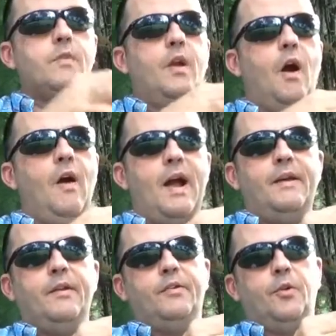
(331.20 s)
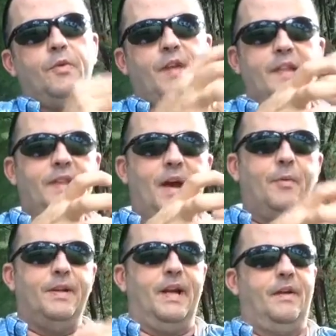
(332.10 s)
All right, so we've got that
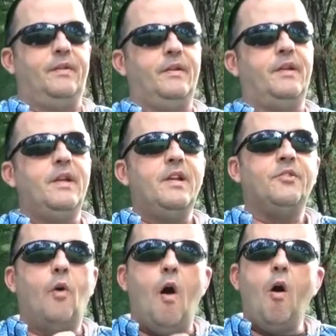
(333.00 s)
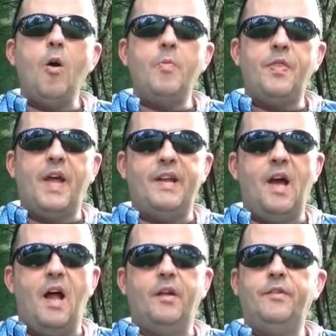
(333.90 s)
one down. So armed with that
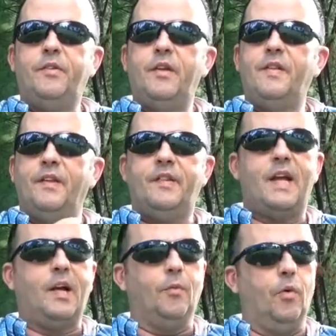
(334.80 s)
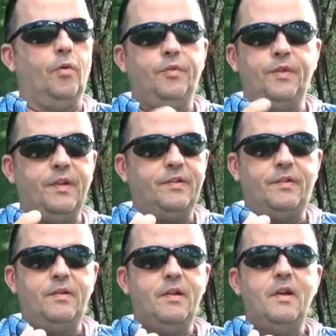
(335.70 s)
knowledge, the second rule, this